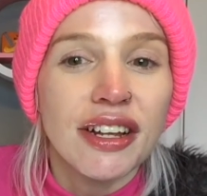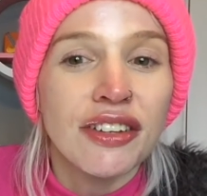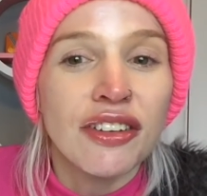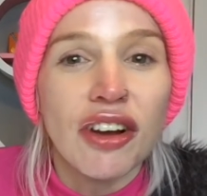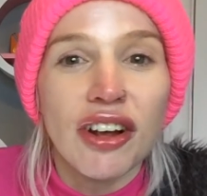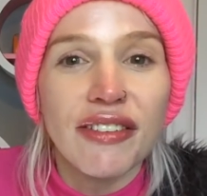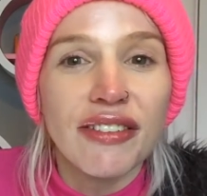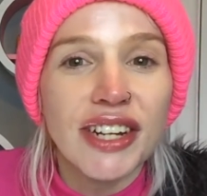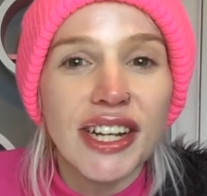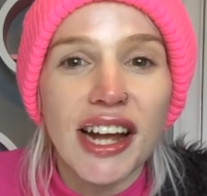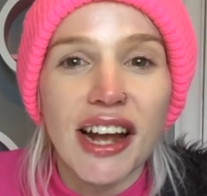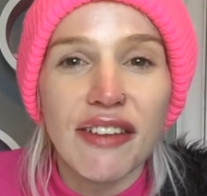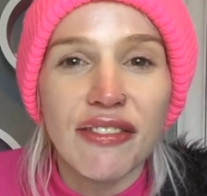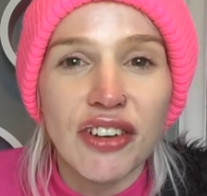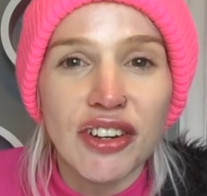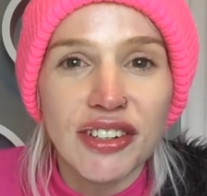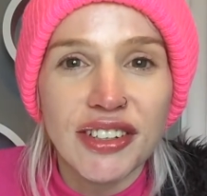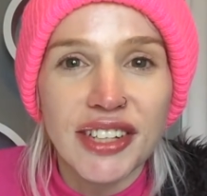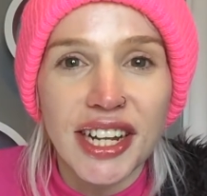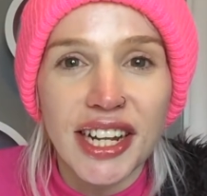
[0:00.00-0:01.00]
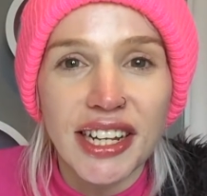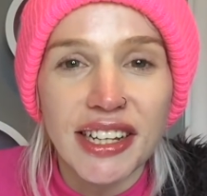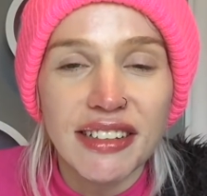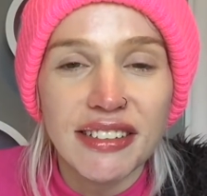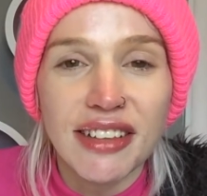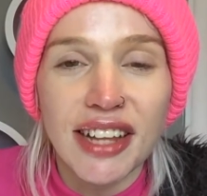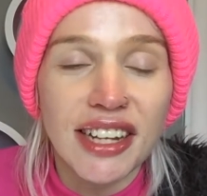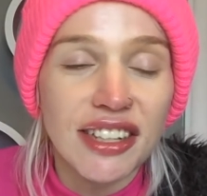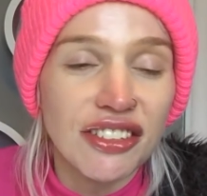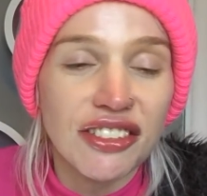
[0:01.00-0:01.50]
Not even Kat Von
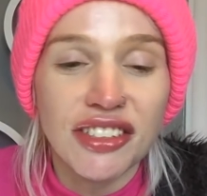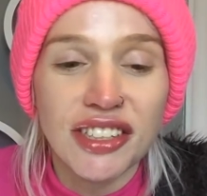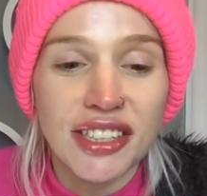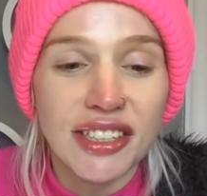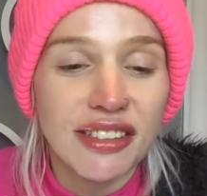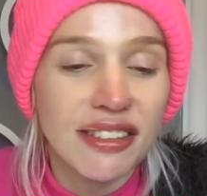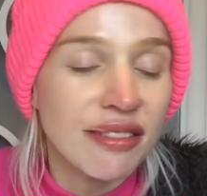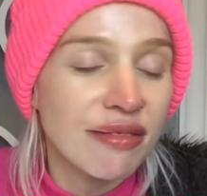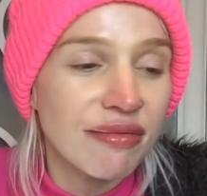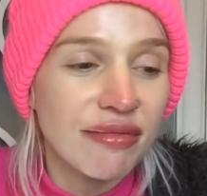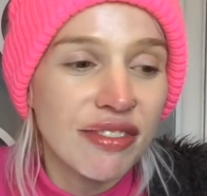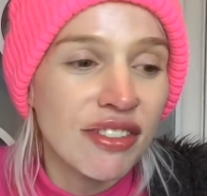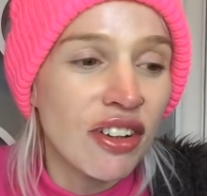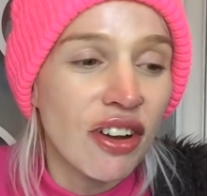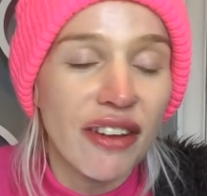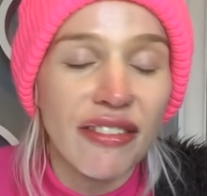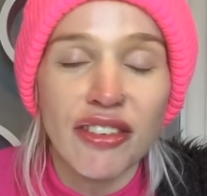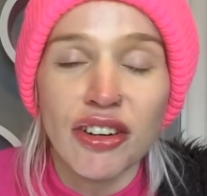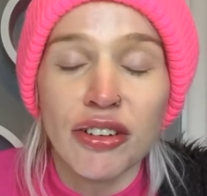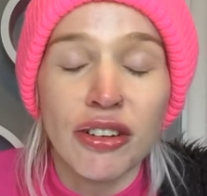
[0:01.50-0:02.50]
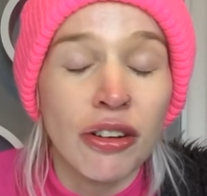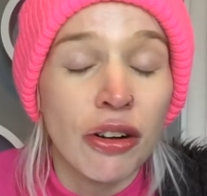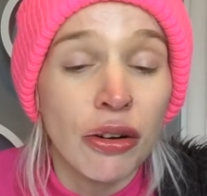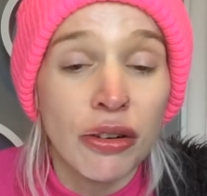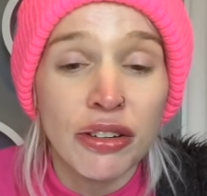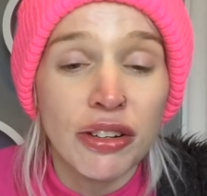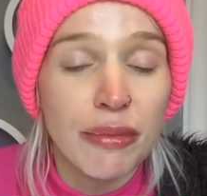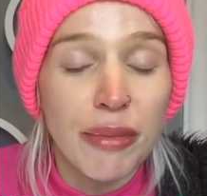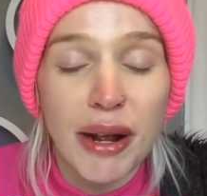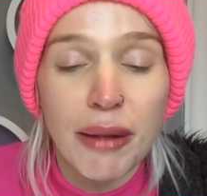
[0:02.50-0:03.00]
D. Like, she's not even
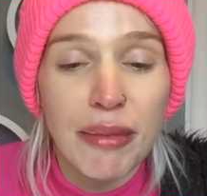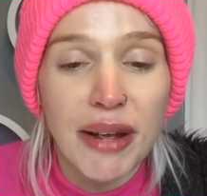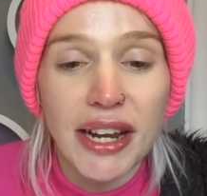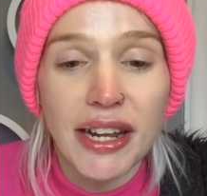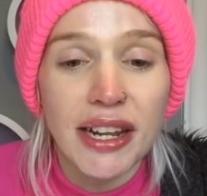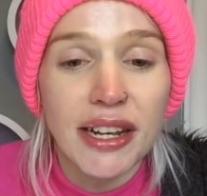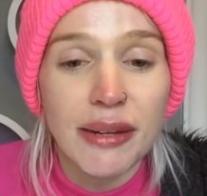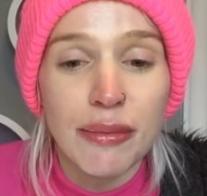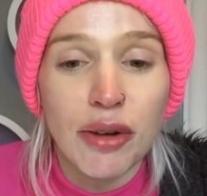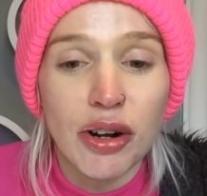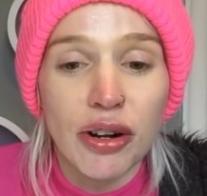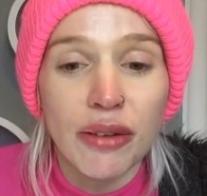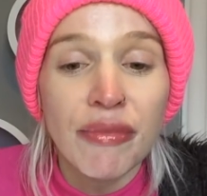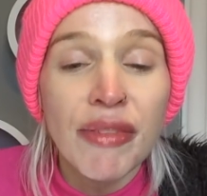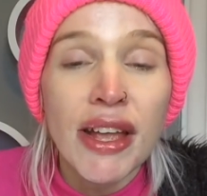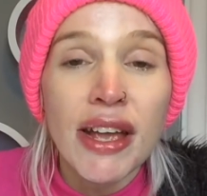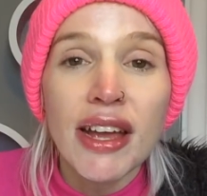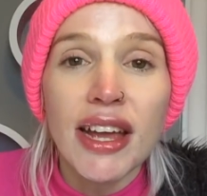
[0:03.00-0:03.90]
under my bed anymore.